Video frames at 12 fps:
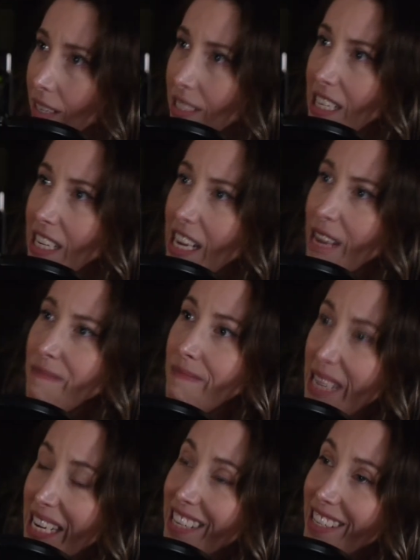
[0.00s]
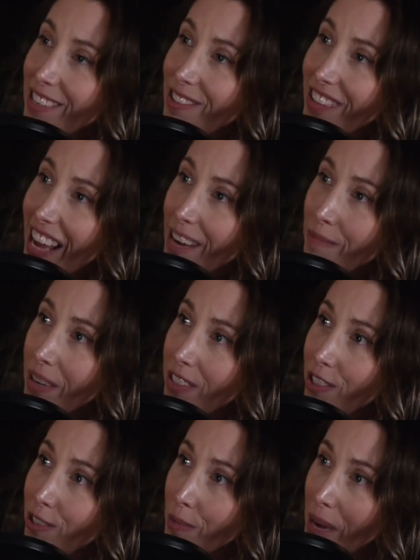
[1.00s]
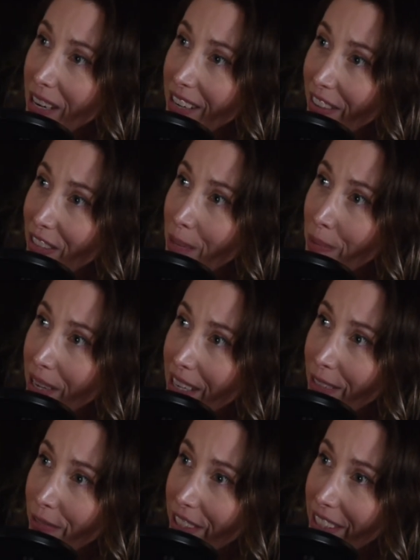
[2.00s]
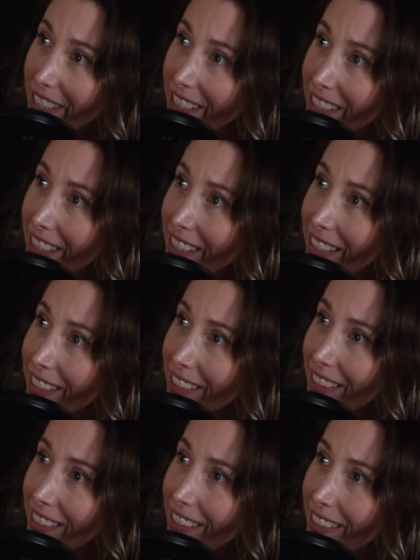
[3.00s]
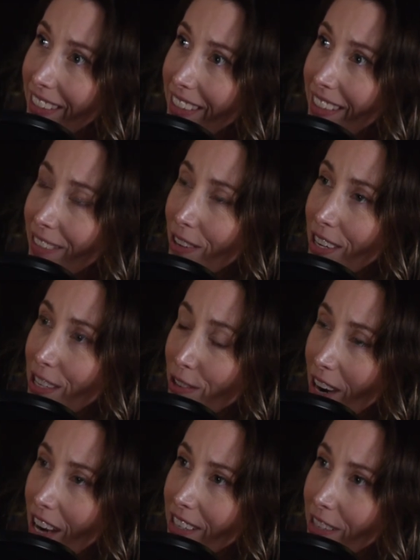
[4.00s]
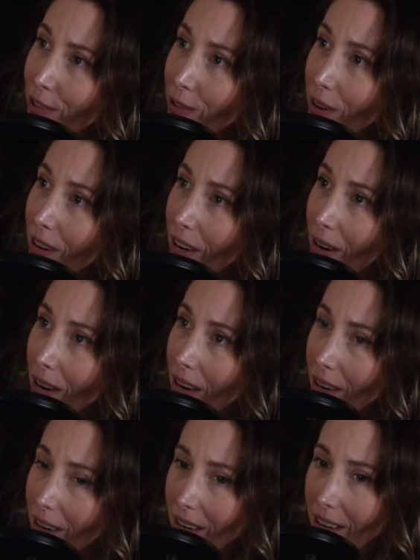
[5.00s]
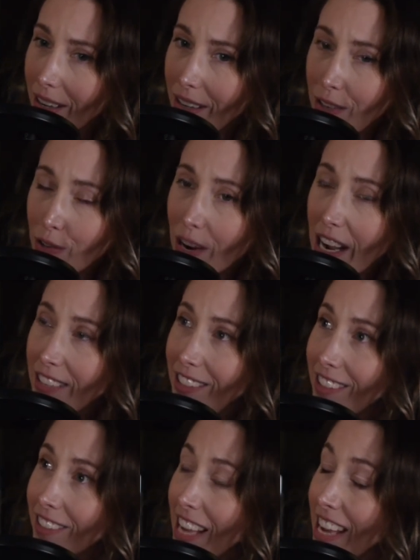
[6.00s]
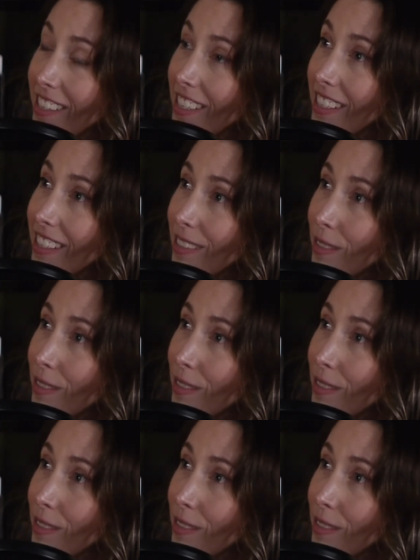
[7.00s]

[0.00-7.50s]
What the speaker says: Did he mean to do that in Much Ado About Nothing, playing the villain? Where he tried to do a transatlantic